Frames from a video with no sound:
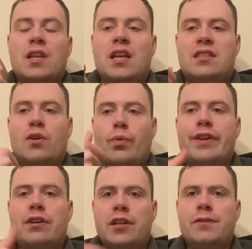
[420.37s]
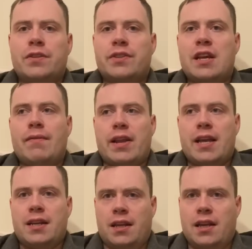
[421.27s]
is that win or lose for Devin
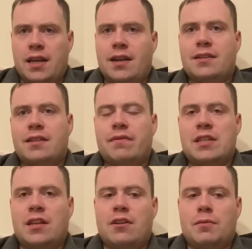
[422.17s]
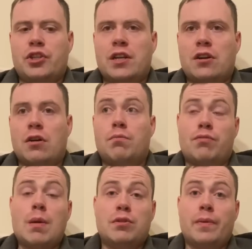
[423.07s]
Haney against Vasily Lomachenko,
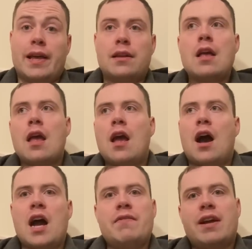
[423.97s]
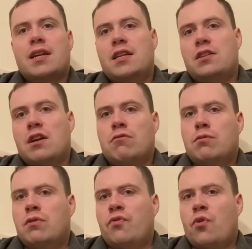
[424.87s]
probably win, I reckon he's going to
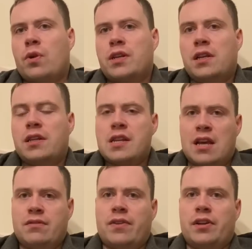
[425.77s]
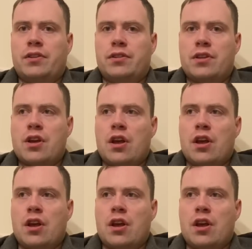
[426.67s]
140 next fight.